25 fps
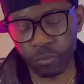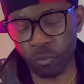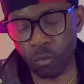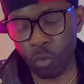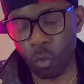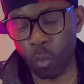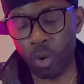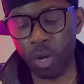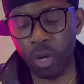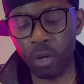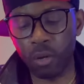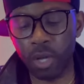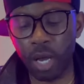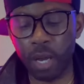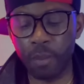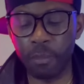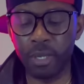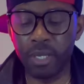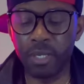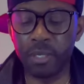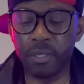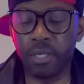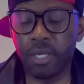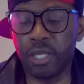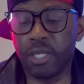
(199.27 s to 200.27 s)
Well, I
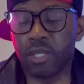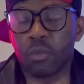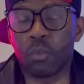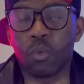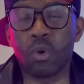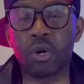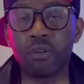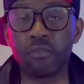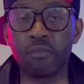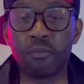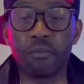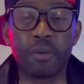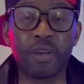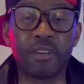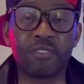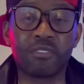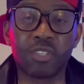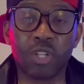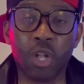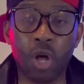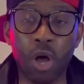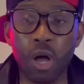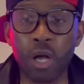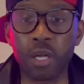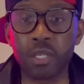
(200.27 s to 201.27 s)
mean, neither one of them has
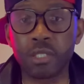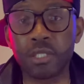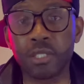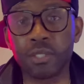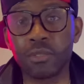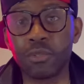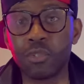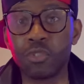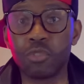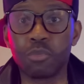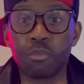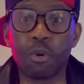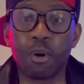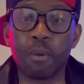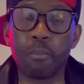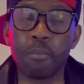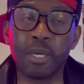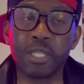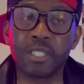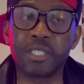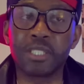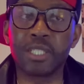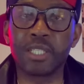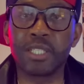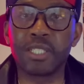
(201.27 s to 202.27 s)
lost, so who's more
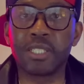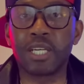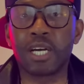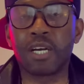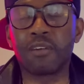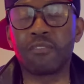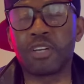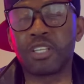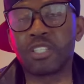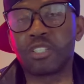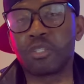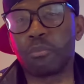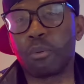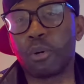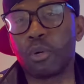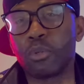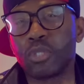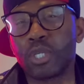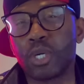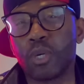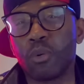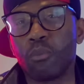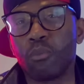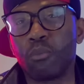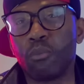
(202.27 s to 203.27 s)
mentally tough? I suppose
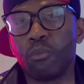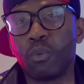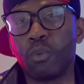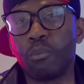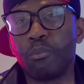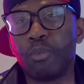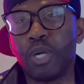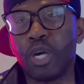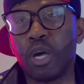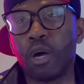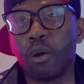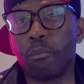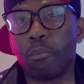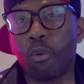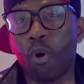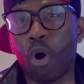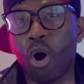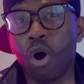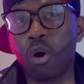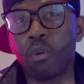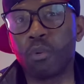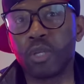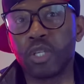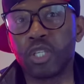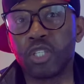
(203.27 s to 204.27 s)
they would be on
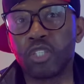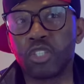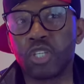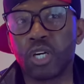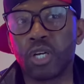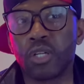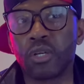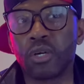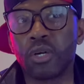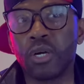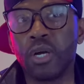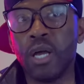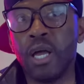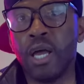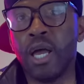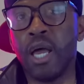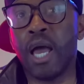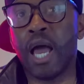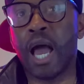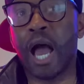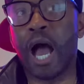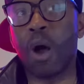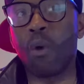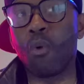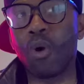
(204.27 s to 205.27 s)
par with each other.
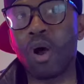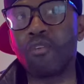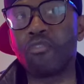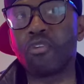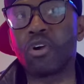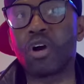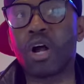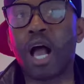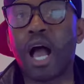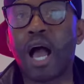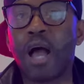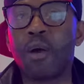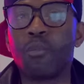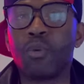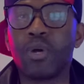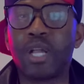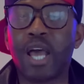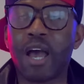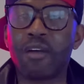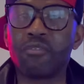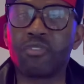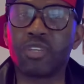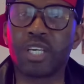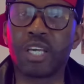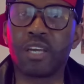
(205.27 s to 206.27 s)
However, I would
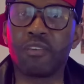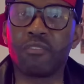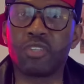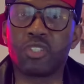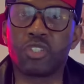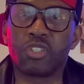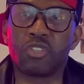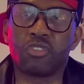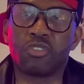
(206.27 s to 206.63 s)
have to give it to